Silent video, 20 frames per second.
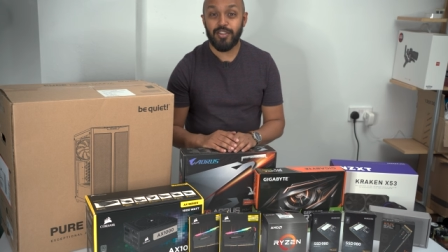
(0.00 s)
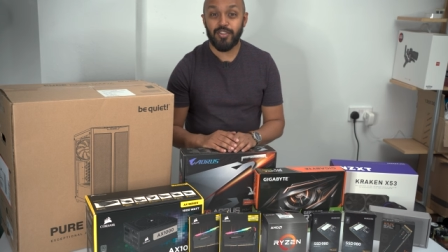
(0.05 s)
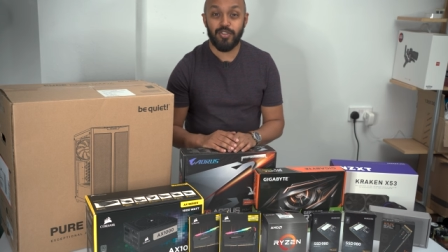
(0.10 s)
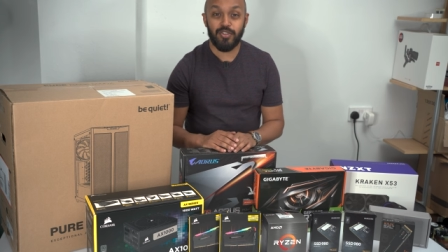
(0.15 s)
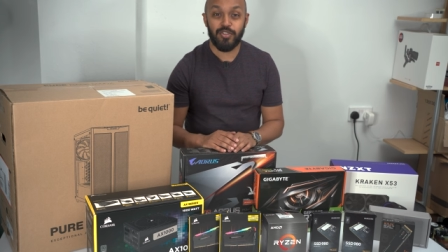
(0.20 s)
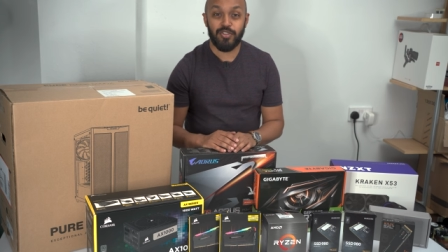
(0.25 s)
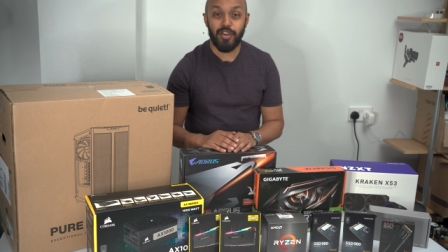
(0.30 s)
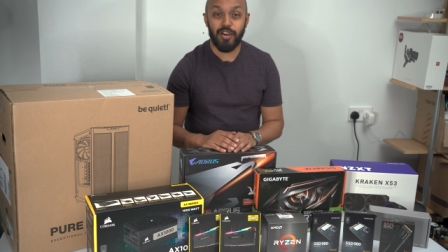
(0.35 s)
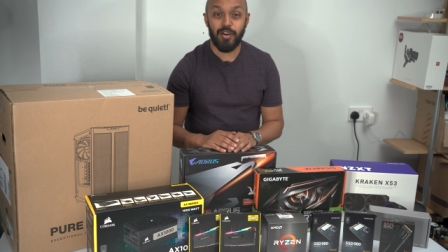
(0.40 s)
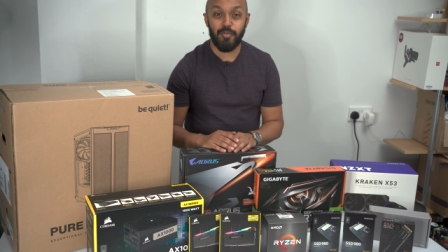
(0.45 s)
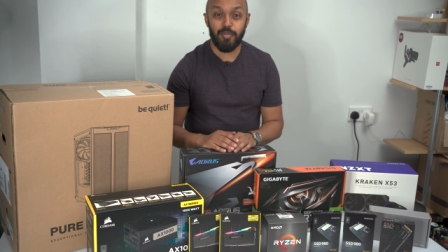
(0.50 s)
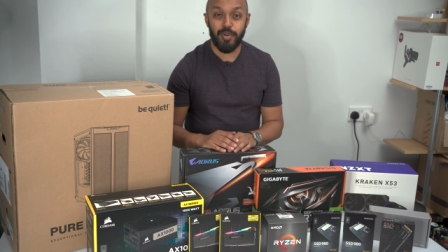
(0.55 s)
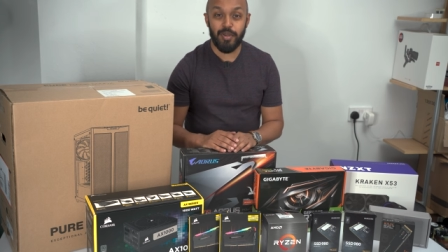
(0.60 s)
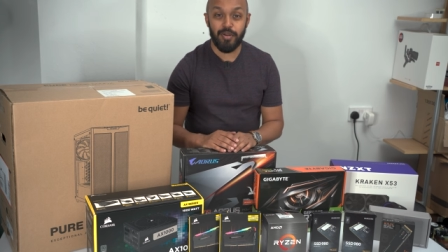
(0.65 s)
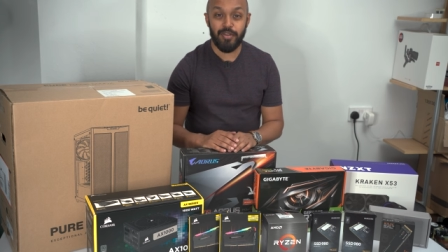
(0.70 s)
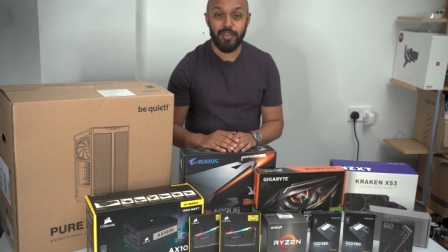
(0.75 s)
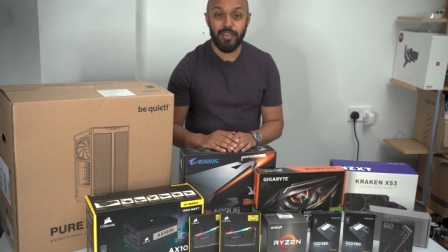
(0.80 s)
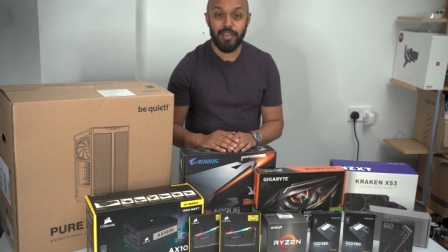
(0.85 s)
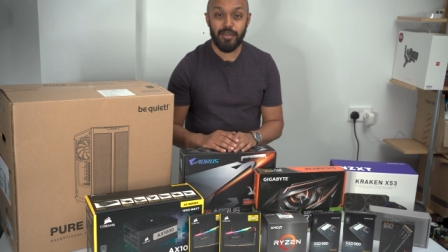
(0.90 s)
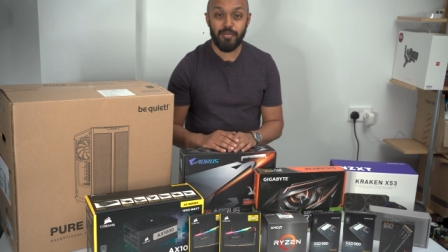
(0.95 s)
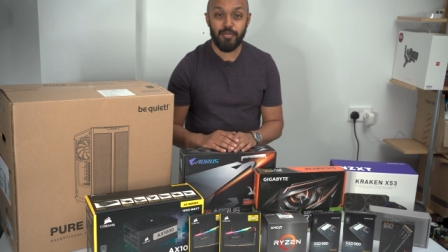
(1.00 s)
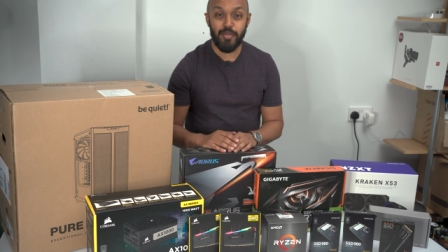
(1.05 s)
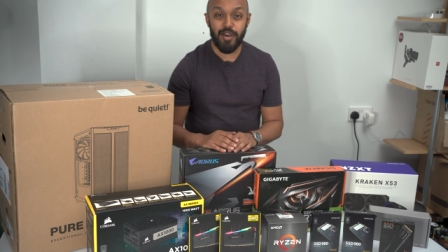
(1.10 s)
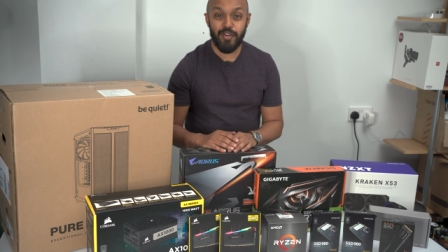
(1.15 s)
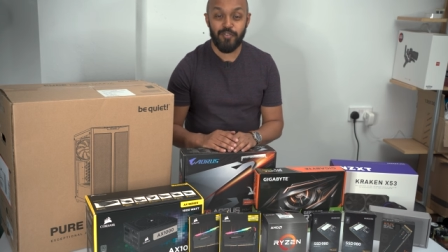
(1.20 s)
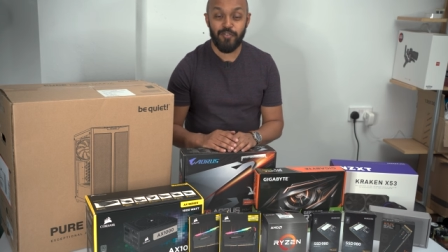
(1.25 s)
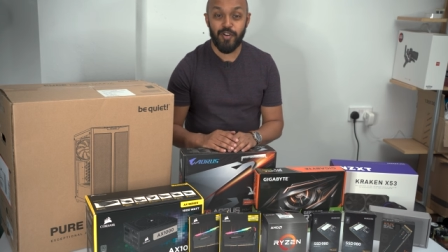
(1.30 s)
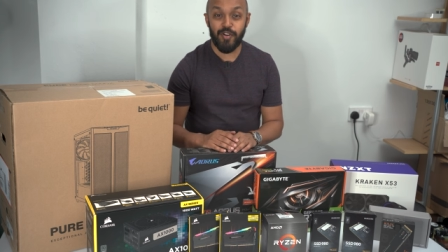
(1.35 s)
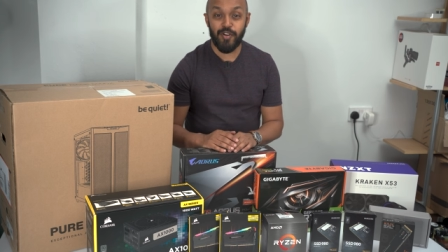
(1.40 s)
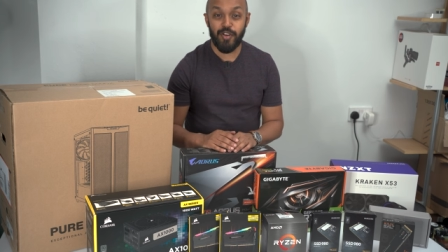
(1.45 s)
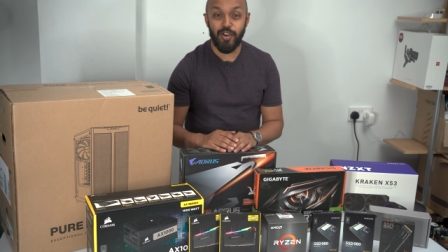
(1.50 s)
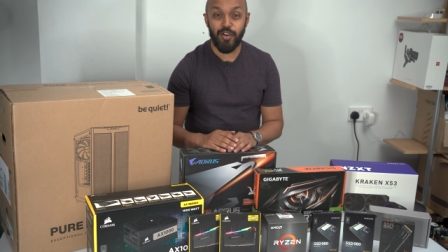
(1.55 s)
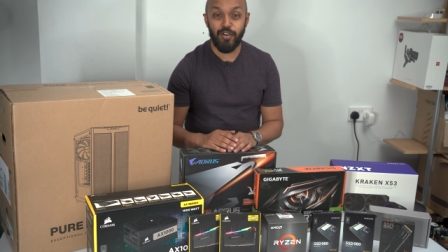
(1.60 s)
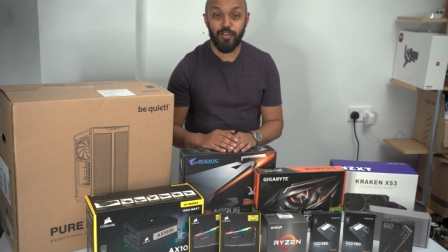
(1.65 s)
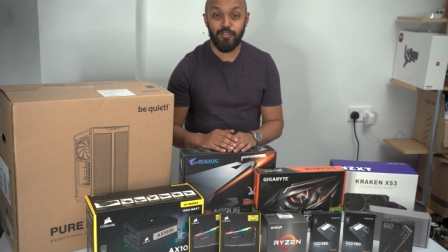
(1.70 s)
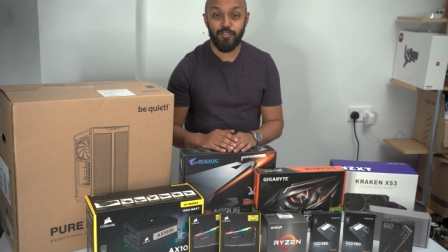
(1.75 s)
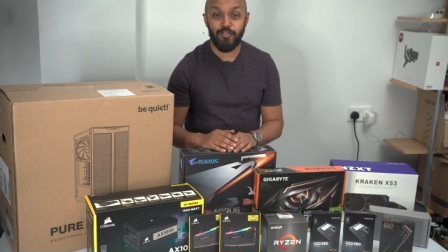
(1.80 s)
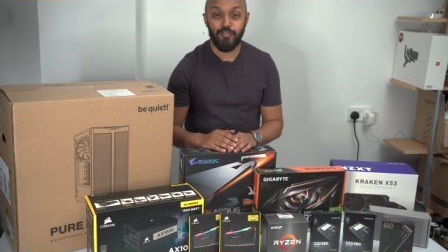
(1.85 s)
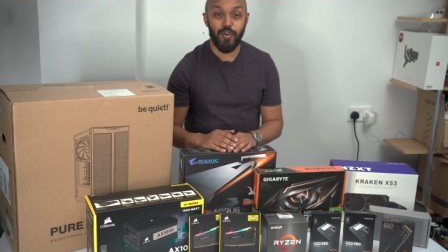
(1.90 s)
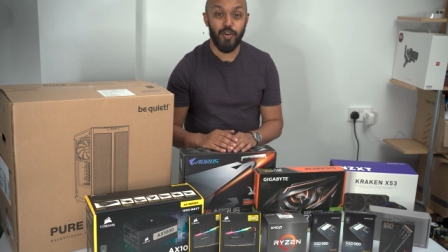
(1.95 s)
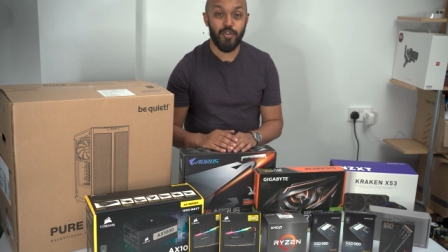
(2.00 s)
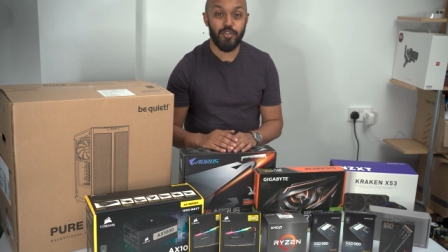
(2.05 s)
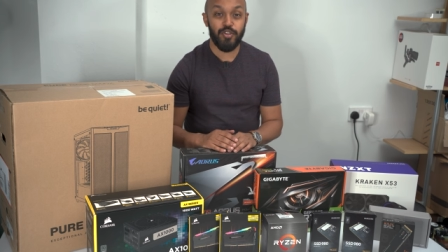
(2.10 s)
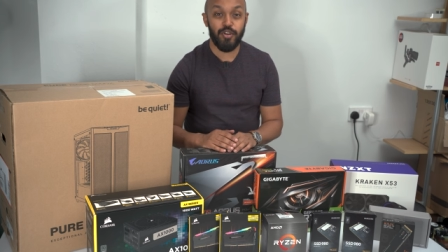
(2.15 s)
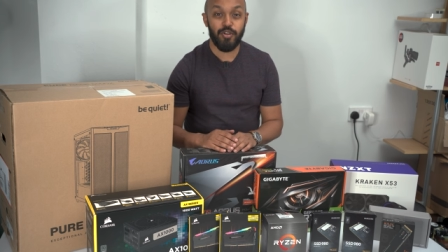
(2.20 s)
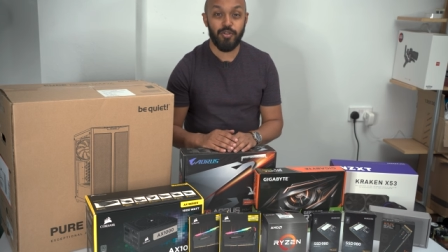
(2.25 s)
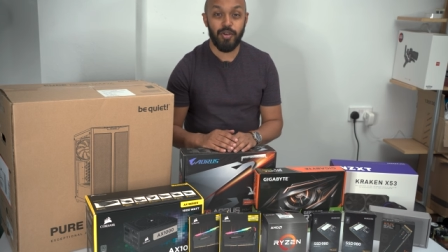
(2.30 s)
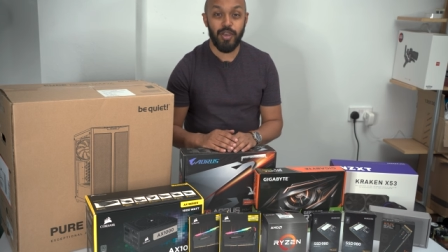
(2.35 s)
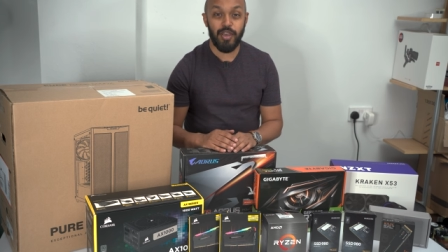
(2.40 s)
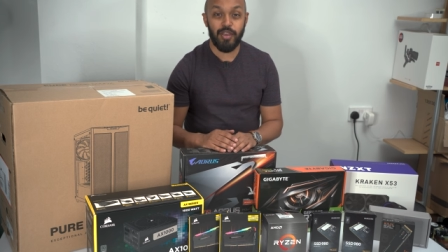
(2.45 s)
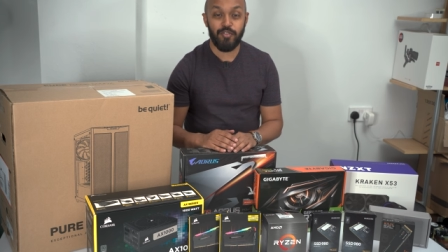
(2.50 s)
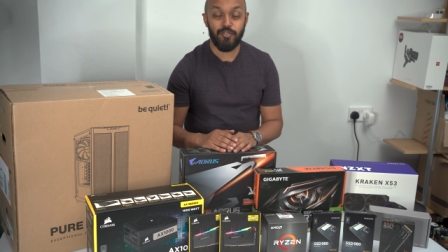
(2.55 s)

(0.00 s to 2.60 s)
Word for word: to start building my very own photo